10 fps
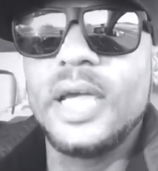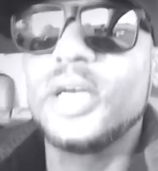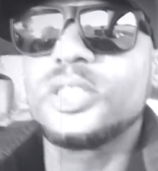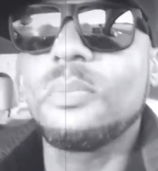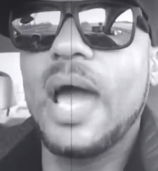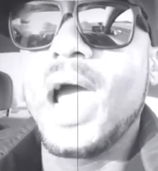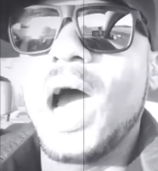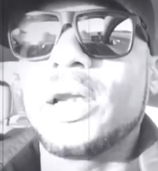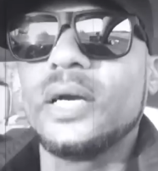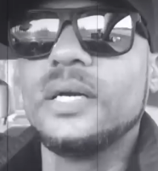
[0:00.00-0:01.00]
here's my
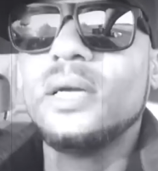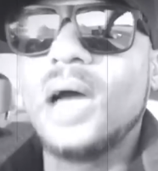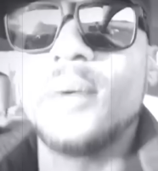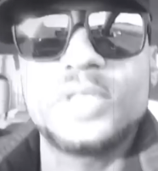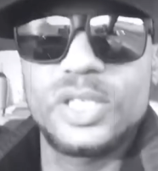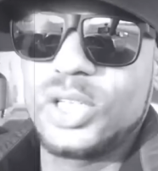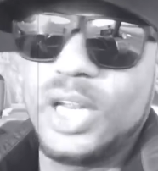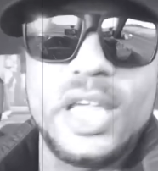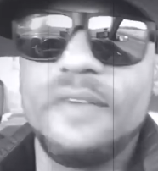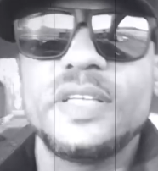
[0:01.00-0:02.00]
honor. I'm just
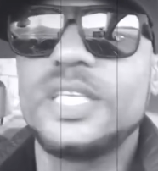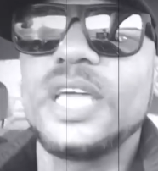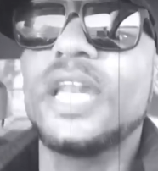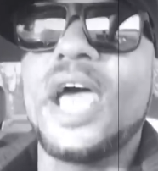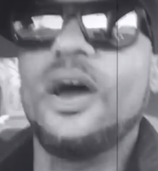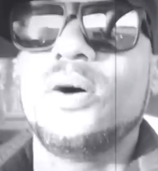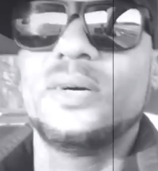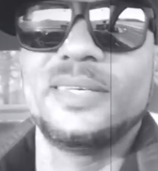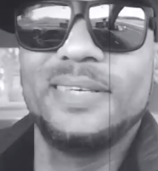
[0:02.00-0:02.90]
gonna give it to you now.